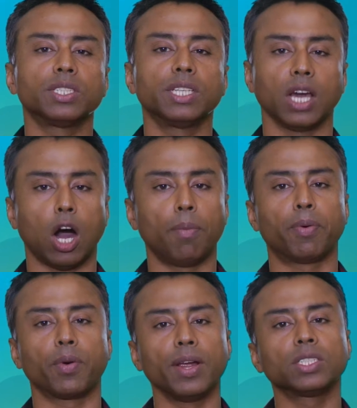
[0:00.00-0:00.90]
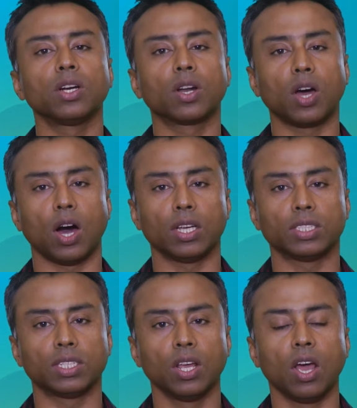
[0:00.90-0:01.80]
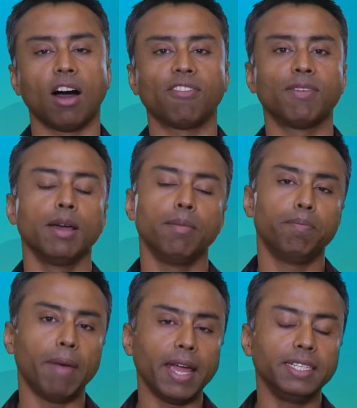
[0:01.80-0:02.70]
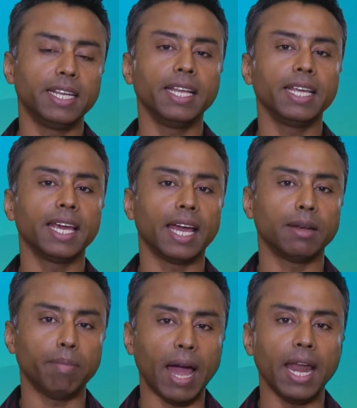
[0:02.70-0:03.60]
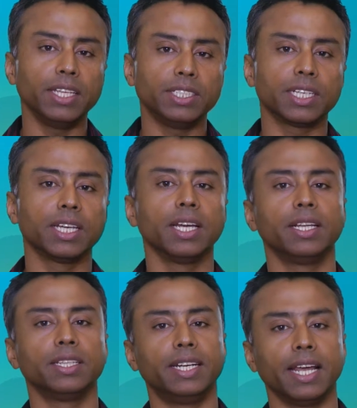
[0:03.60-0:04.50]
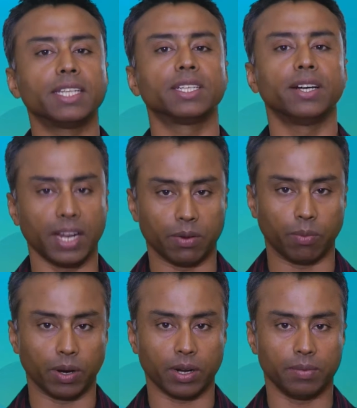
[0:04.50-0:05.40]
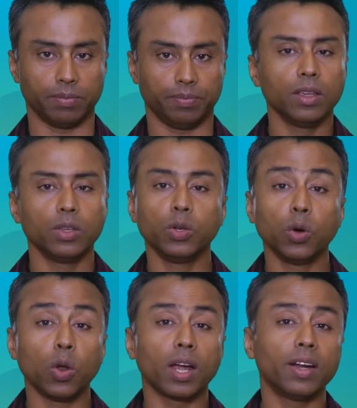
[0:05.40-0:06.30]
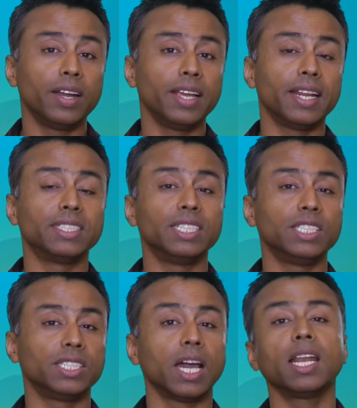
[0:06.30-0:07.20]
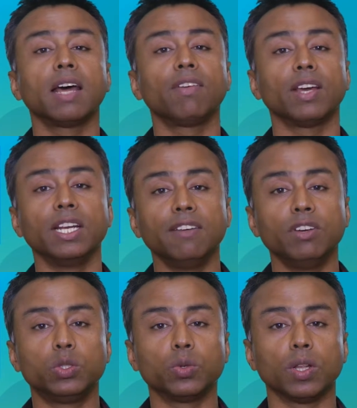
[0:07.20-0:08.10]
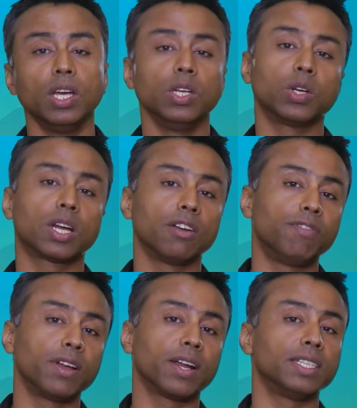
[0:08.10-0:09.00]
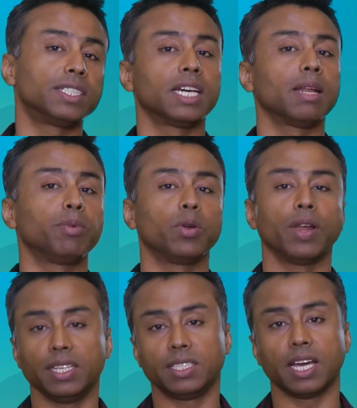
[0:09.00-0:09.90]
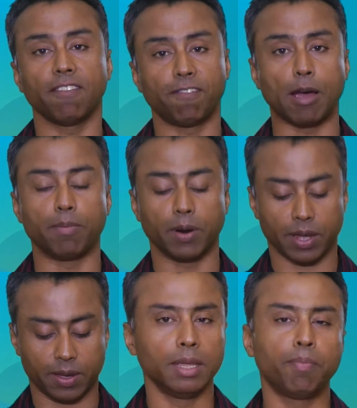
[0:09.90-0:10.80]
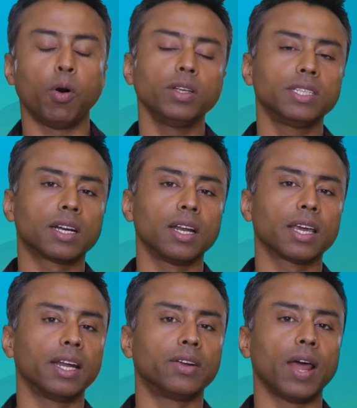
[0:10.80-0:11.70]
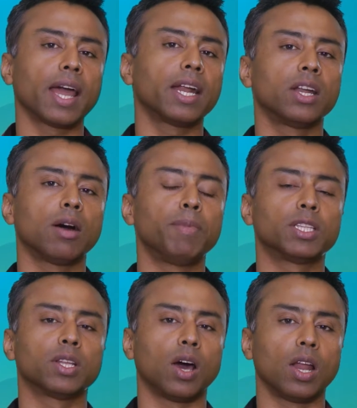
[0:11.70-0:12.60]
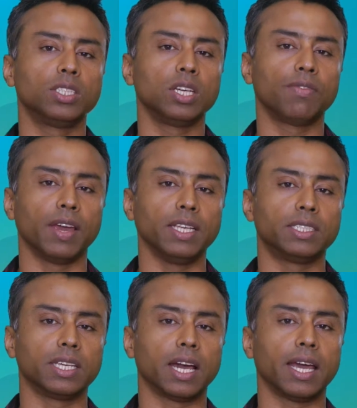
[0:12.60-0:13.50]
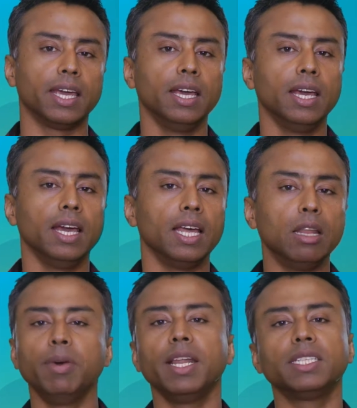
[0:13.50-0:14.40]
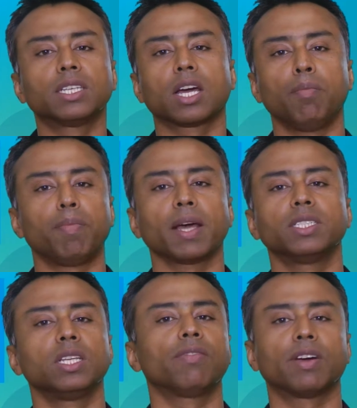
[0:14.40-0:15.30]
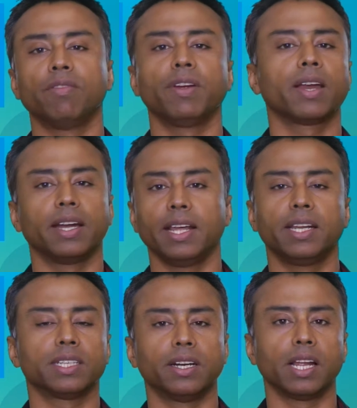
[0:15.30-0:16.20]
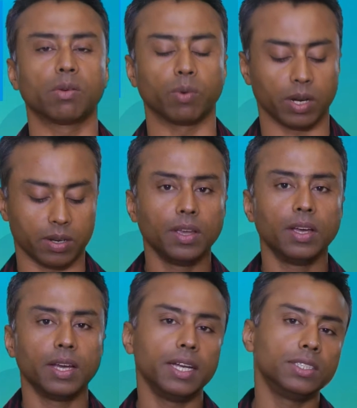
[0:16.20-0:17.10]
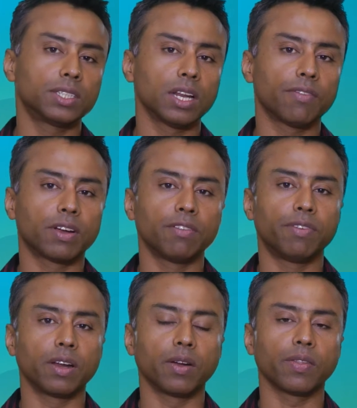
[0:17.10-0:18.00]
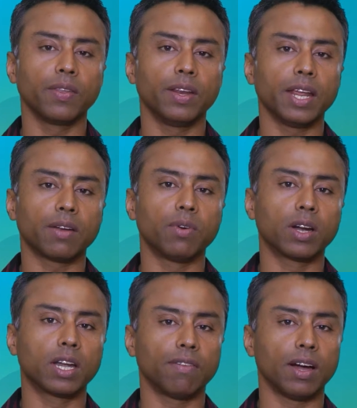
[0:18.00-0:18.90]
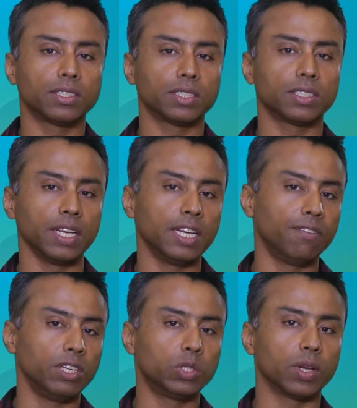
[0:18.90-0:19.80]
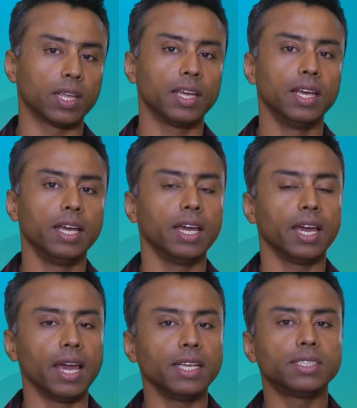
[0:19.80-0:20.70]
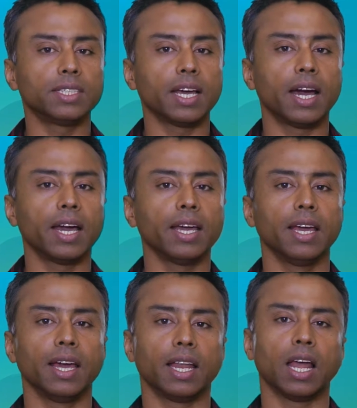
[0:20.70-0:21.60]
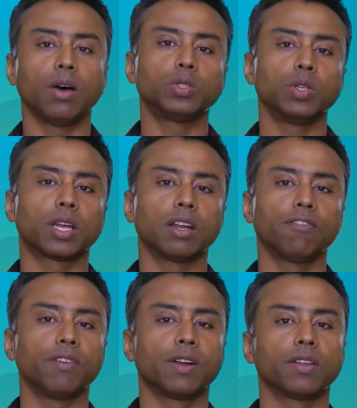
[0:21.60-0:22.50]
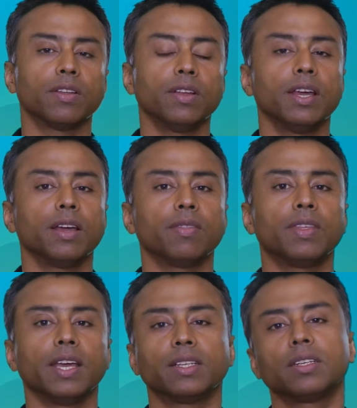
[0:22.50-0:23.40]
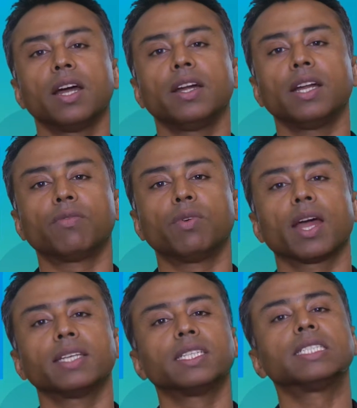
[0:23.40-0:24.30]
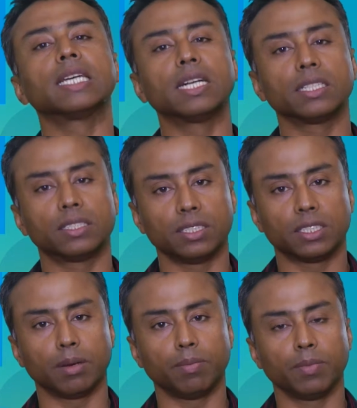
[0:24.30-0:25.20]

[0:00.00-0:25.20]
the operational cost of maintaining and managing the data center network. You no longer need a CCI level individual to configure and set up your ACI fabric. The point and click and drag and drop methodology of ACI eliminates the complexity of configuring a data center network. Instead of configuring the network devices individually, ACI allows you to configure the entire network as a single system.